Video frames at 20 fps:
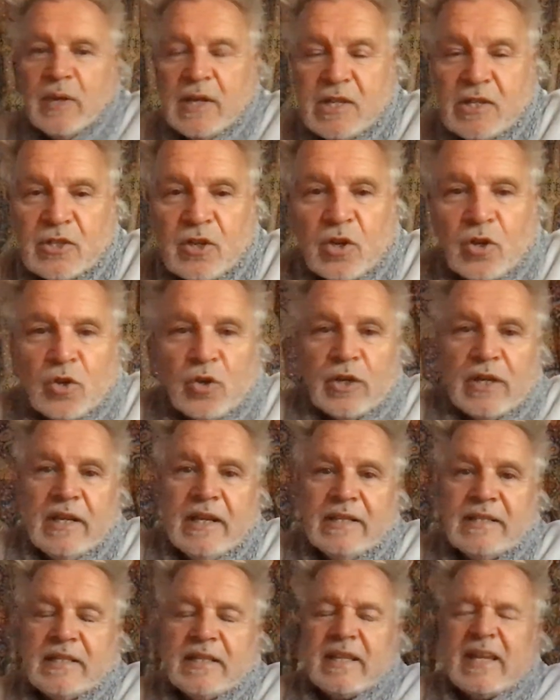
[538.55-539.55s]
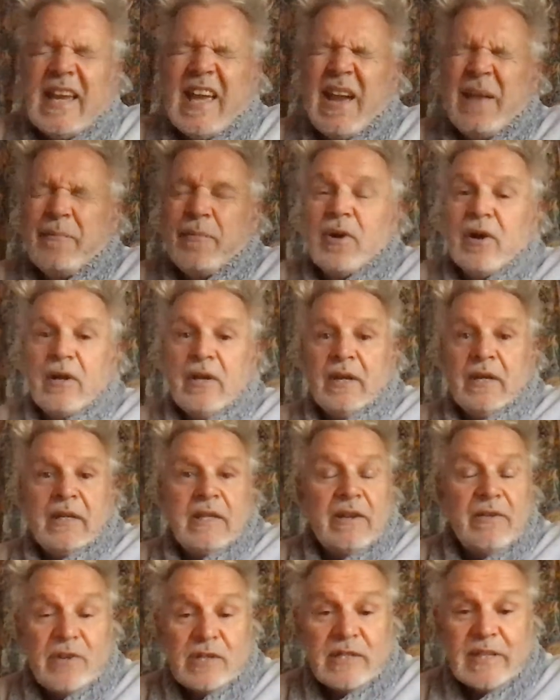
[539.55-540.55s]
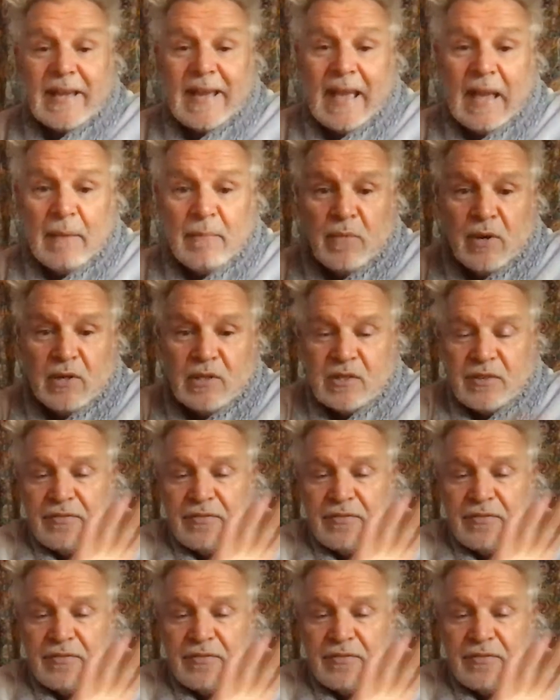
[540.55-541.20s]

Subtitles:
He's not looking into the camera. There isn't a camera. It's a